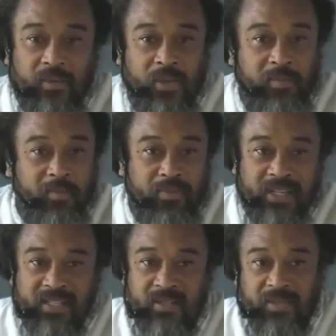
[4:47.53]
would be
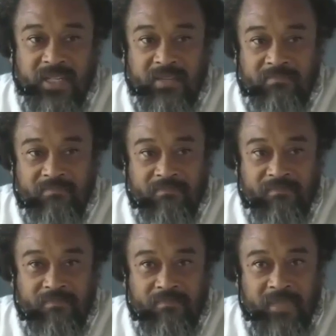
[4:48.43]
present with him,
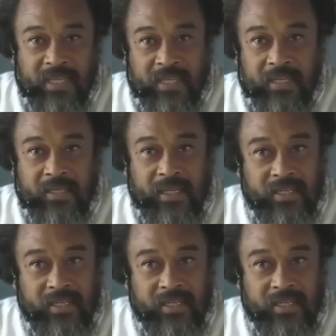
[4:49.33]
meaning